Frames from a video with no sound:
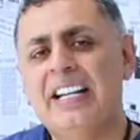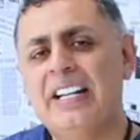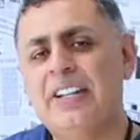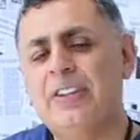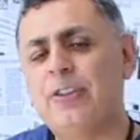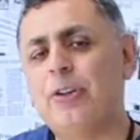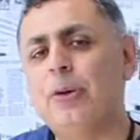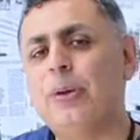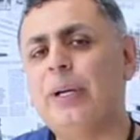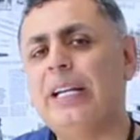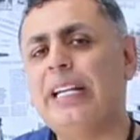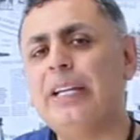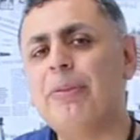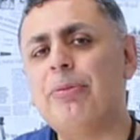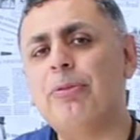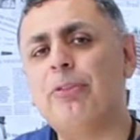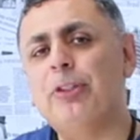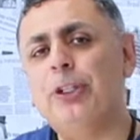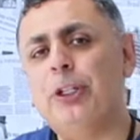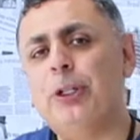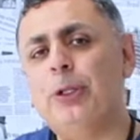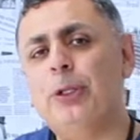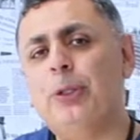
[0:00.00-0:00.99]
So if
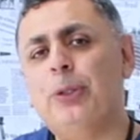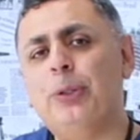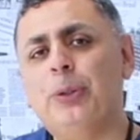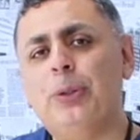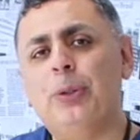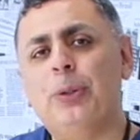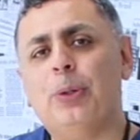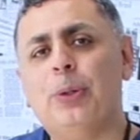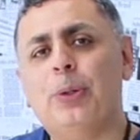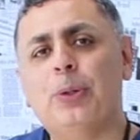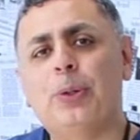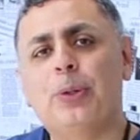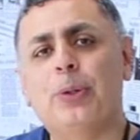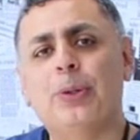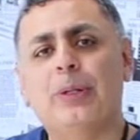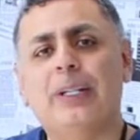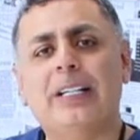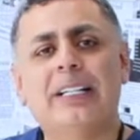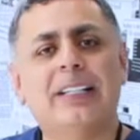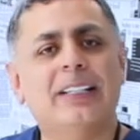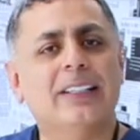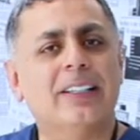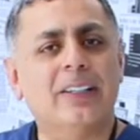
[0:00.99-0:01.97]
you
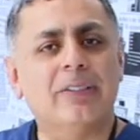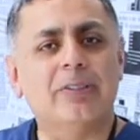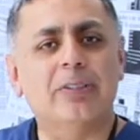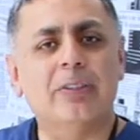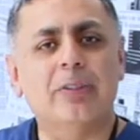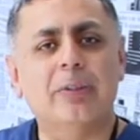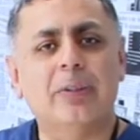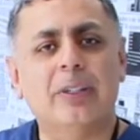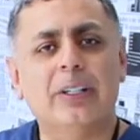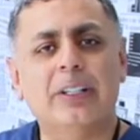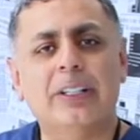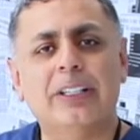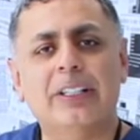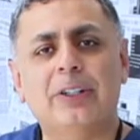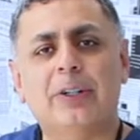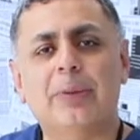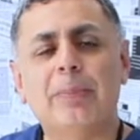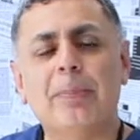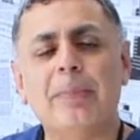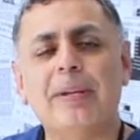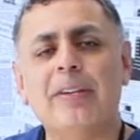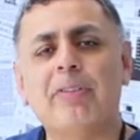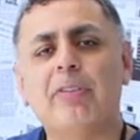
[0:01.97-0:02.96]
or a loved one
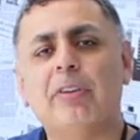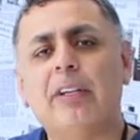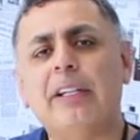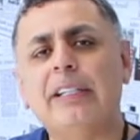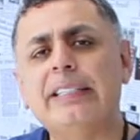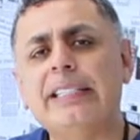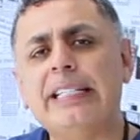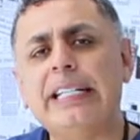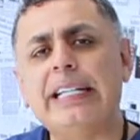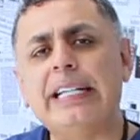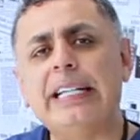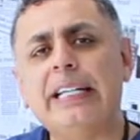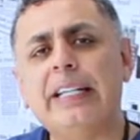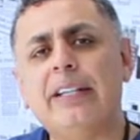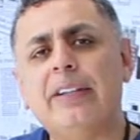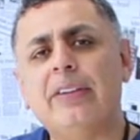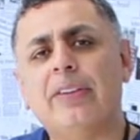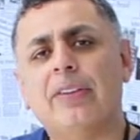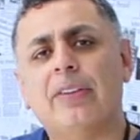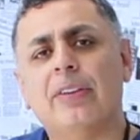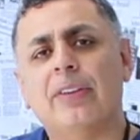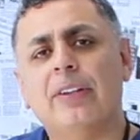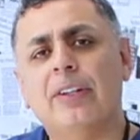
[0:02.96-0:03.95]
are missing teeth
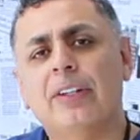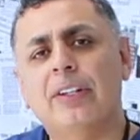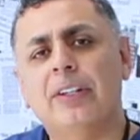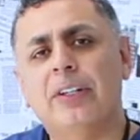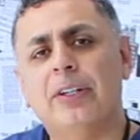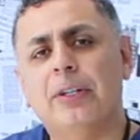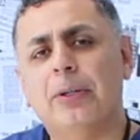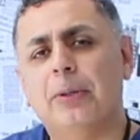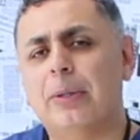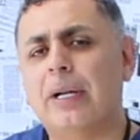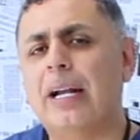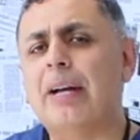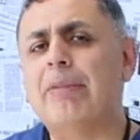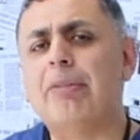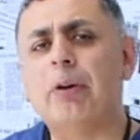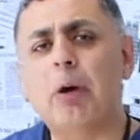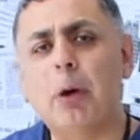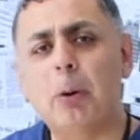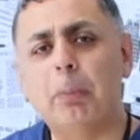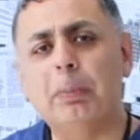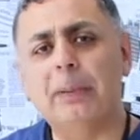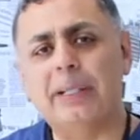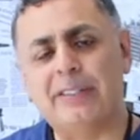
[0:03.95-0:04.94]
or have
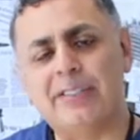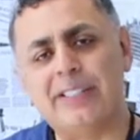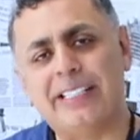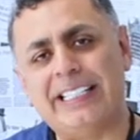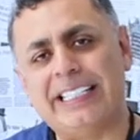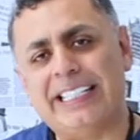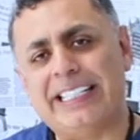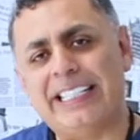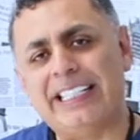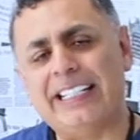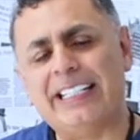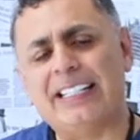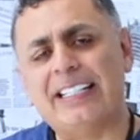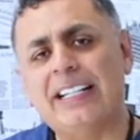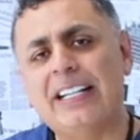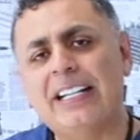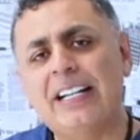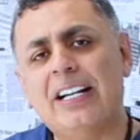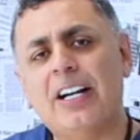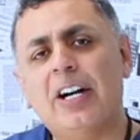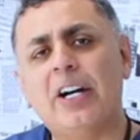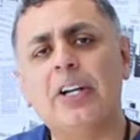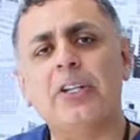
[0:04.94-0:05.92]
hopeless teeth,
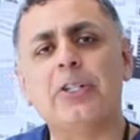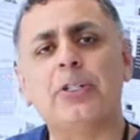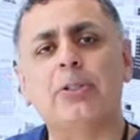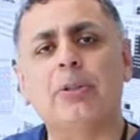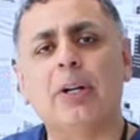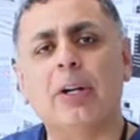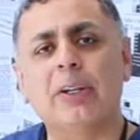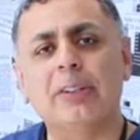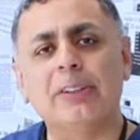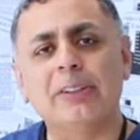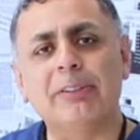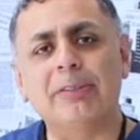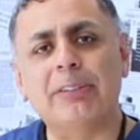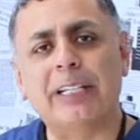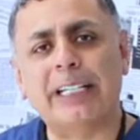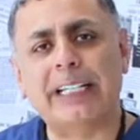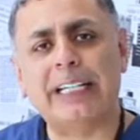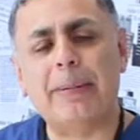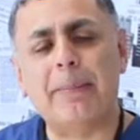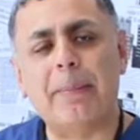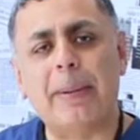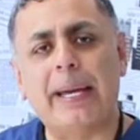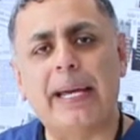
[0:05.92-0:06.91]
I strongly
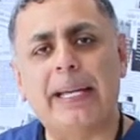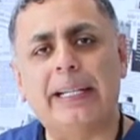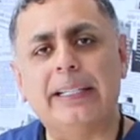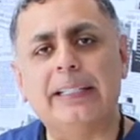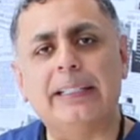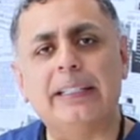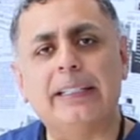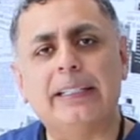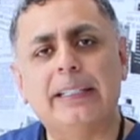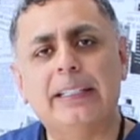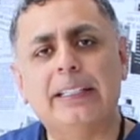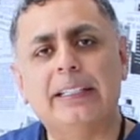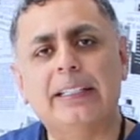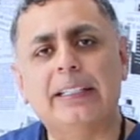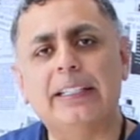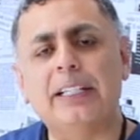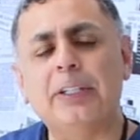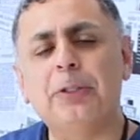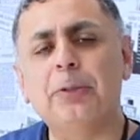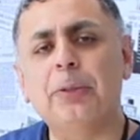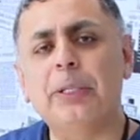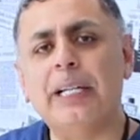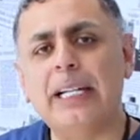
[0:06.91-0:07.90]
recommend
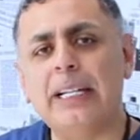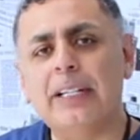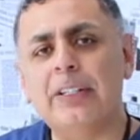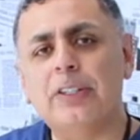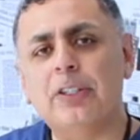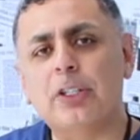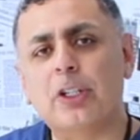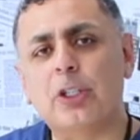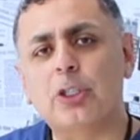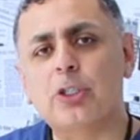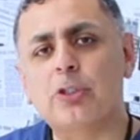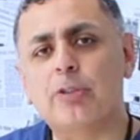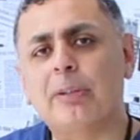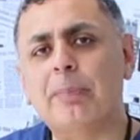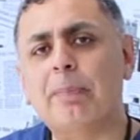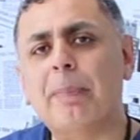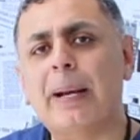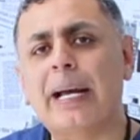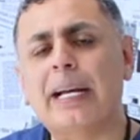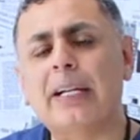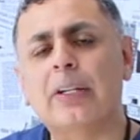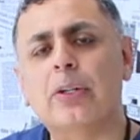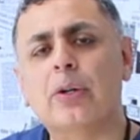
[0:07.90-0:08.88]
that you get in touch with
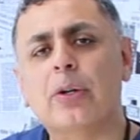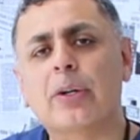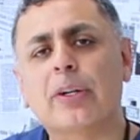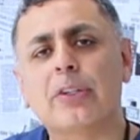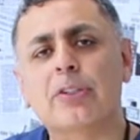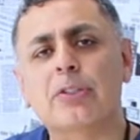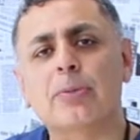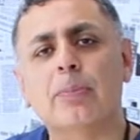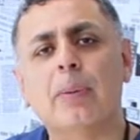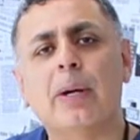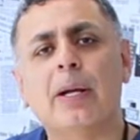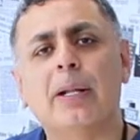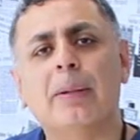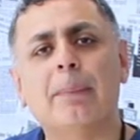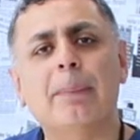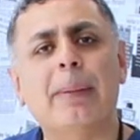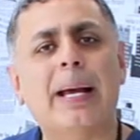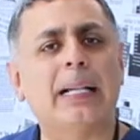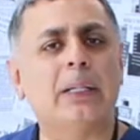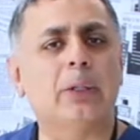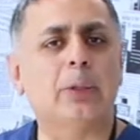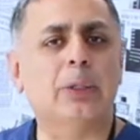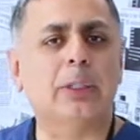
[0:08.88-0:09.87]
Bangkok Smile
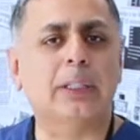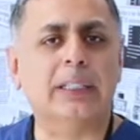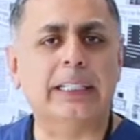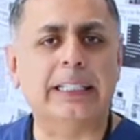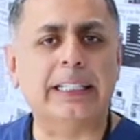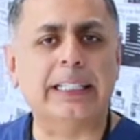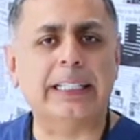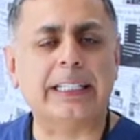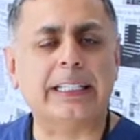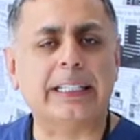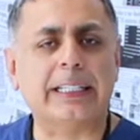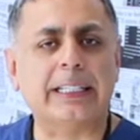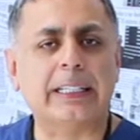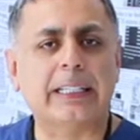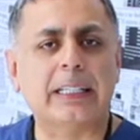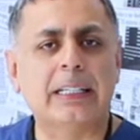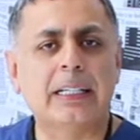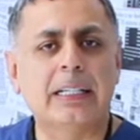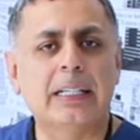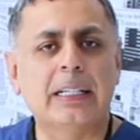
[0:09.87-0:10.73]
MALO Clinic,